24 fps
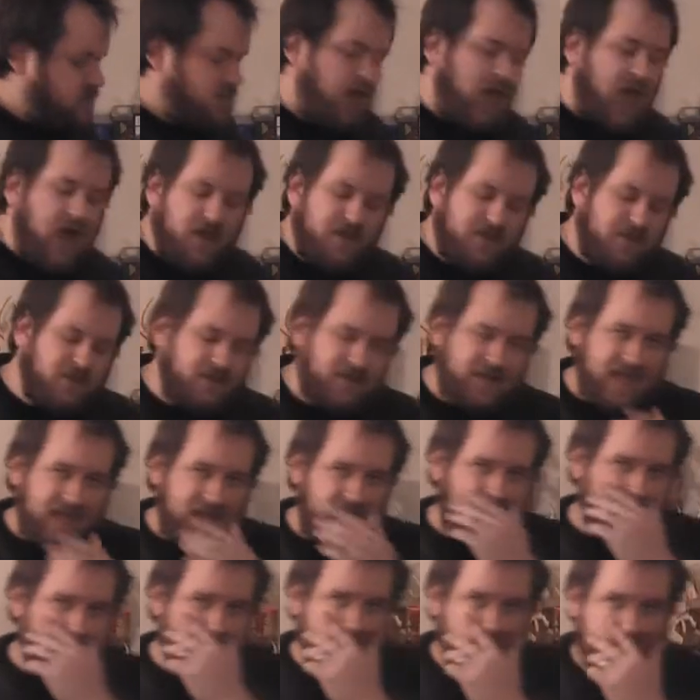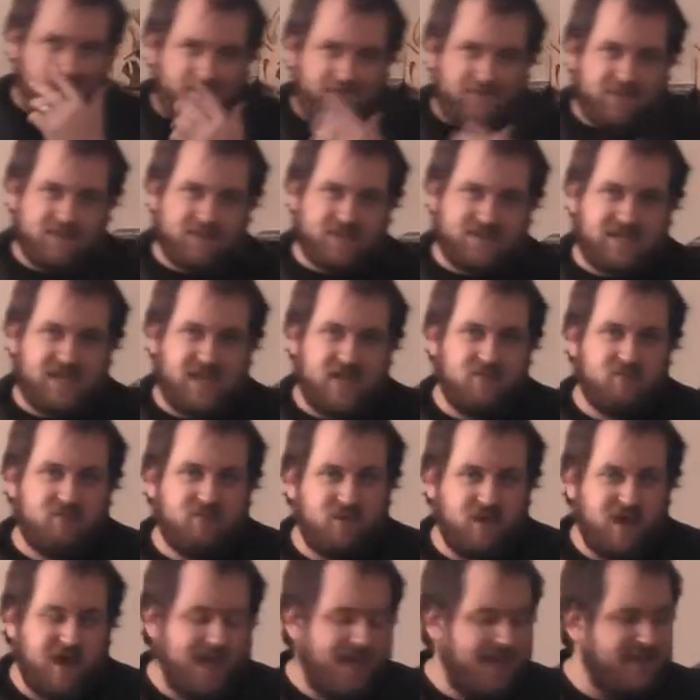other games for the same
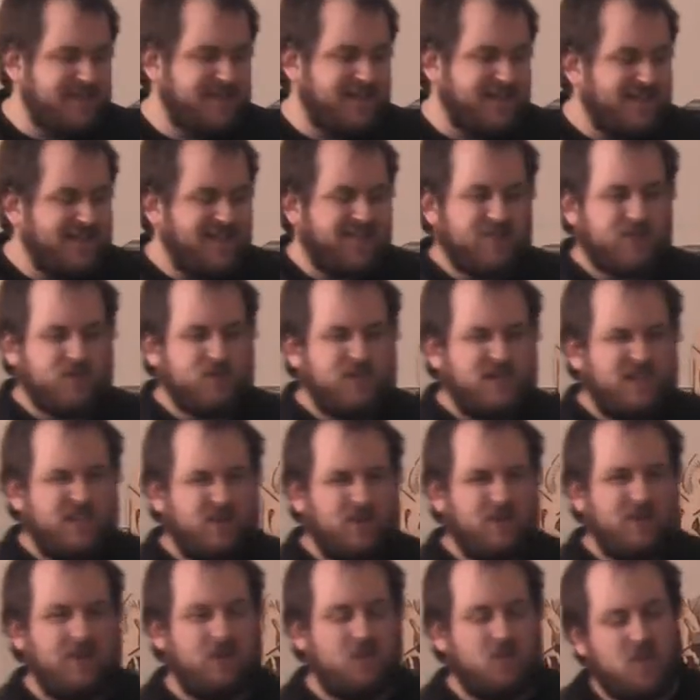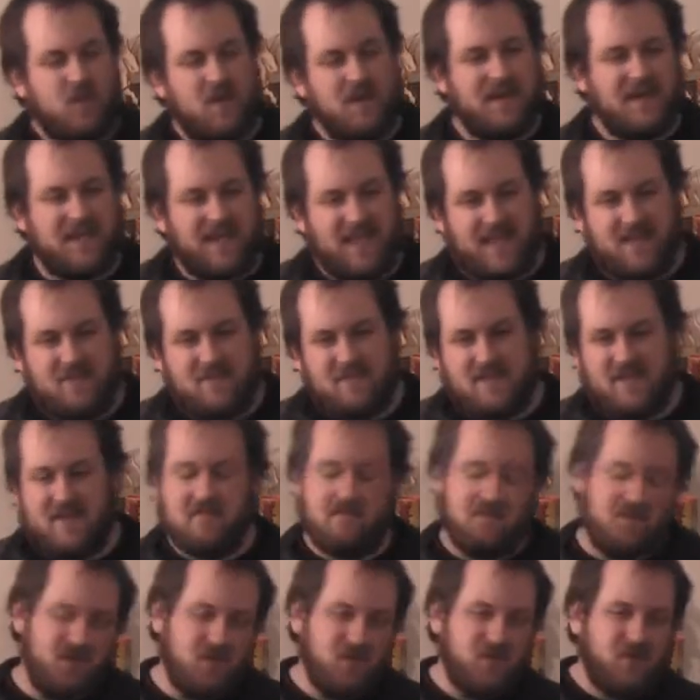price, I think there's really only one game
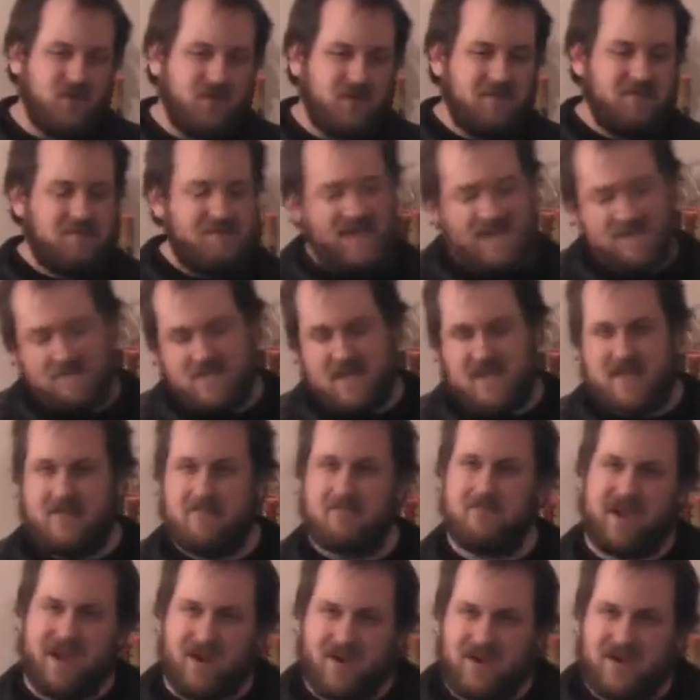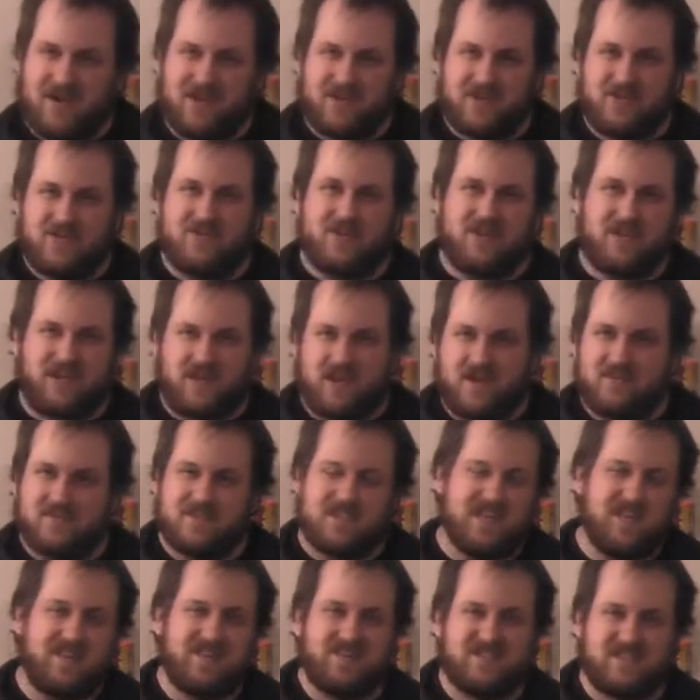that you could maybe compare it to that comes
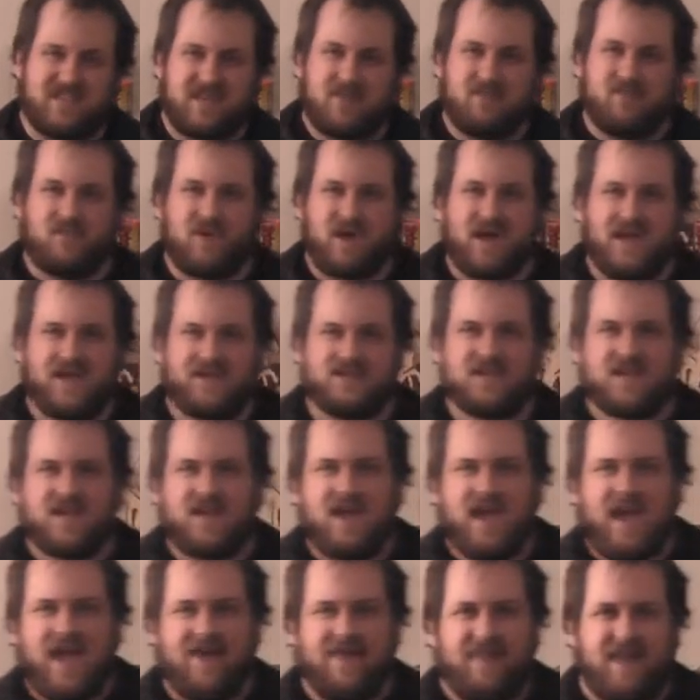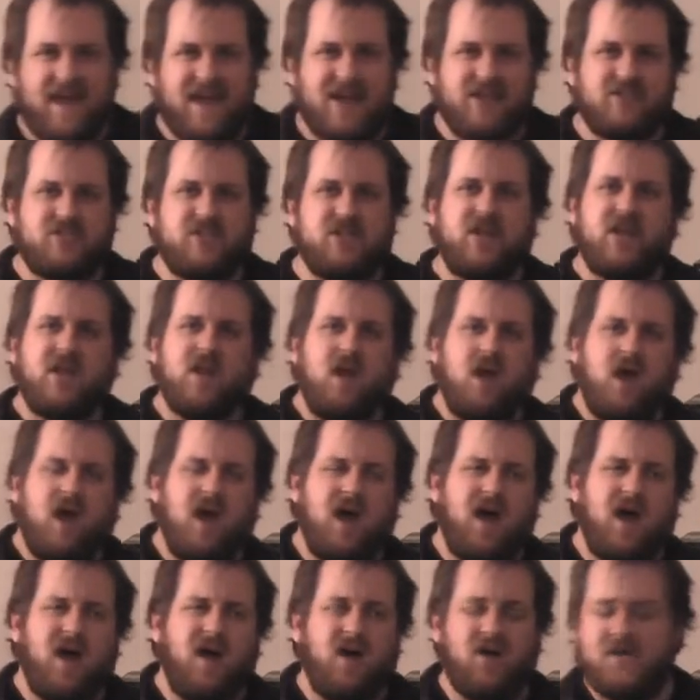in at the same price, and that's
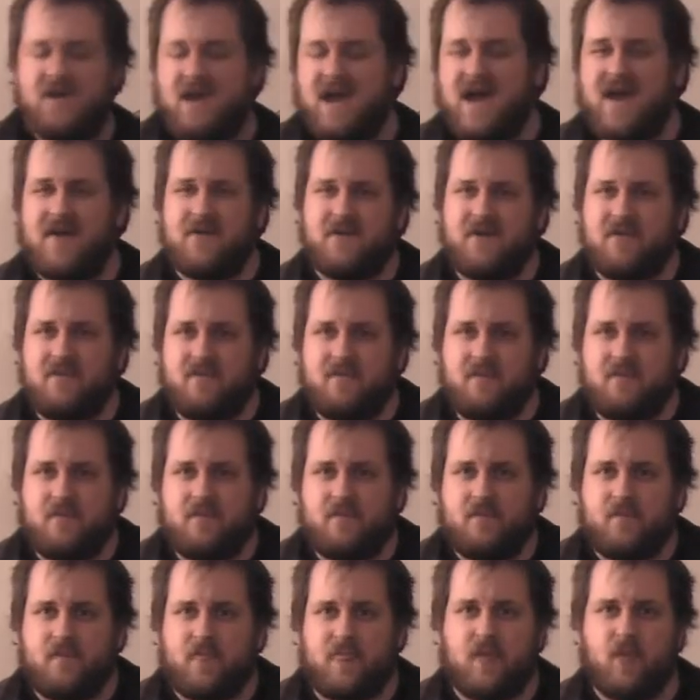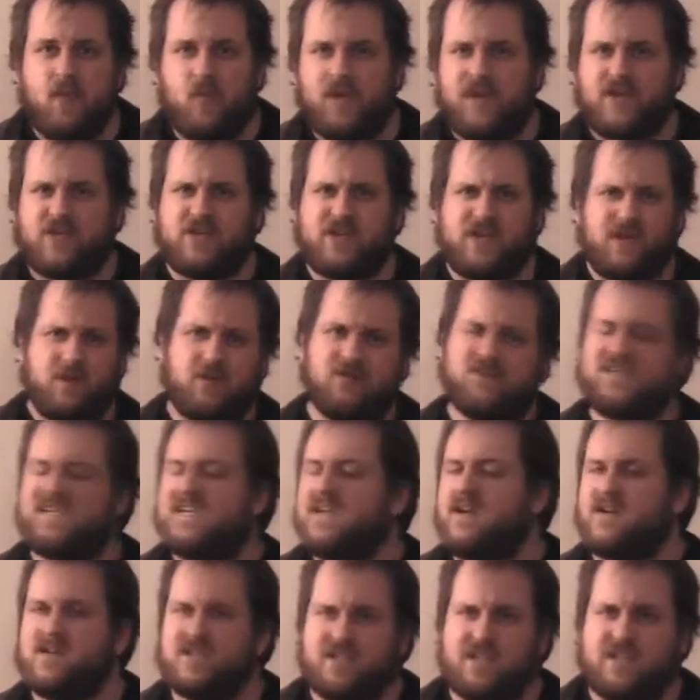Onirim, which I know Z
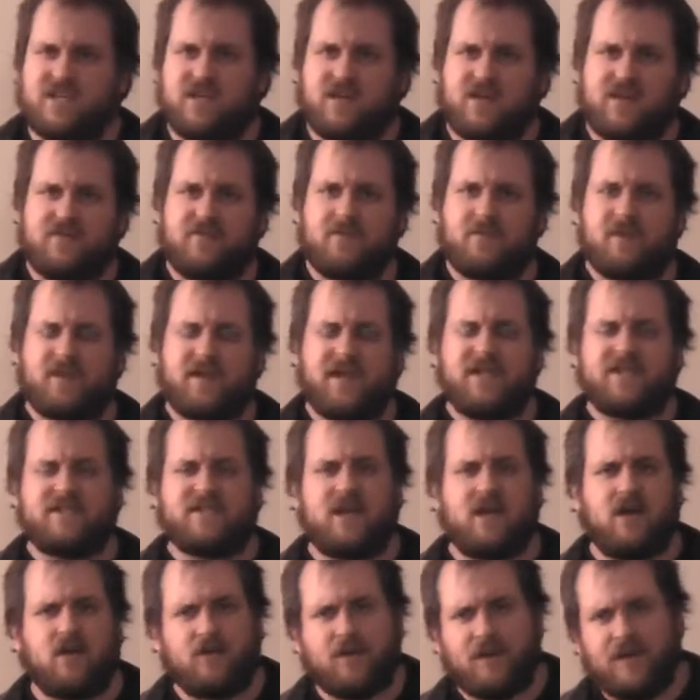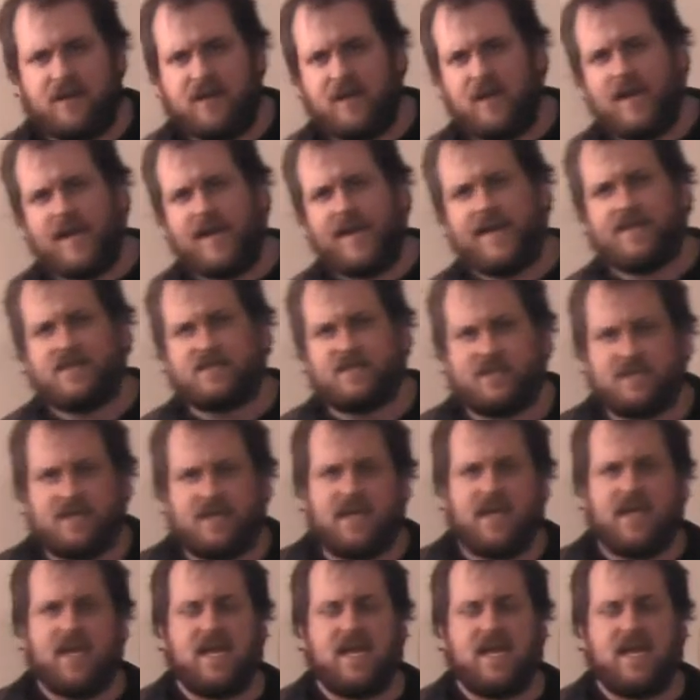Garcia from the Dice Tower really likes.